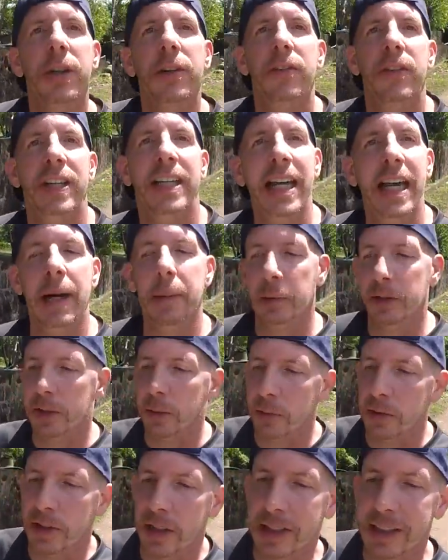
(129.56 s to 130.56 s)
different cameras, it
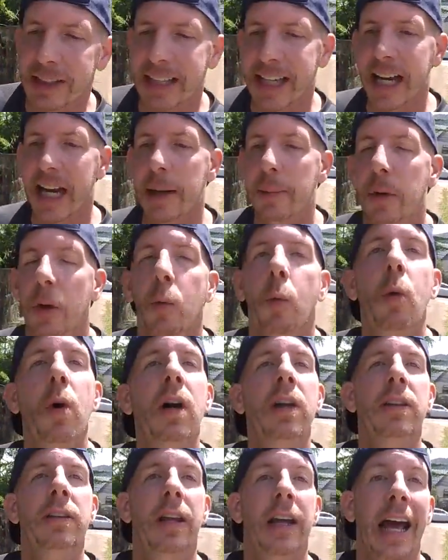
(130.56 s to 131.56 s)
was this camera.
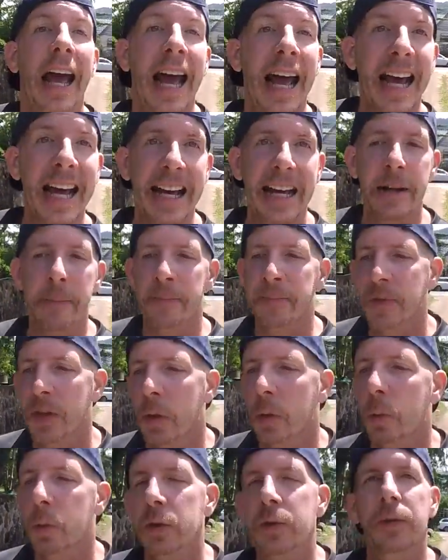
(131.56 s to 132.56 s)
One A
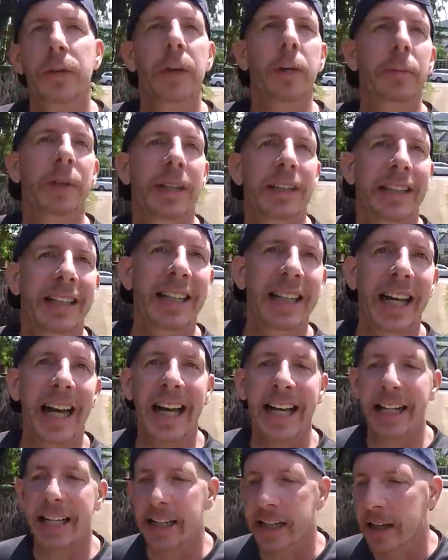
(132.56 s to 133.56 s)
was filmed in
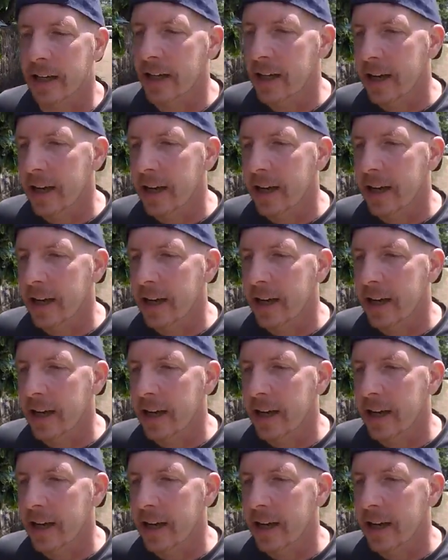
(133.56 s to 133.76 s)
1080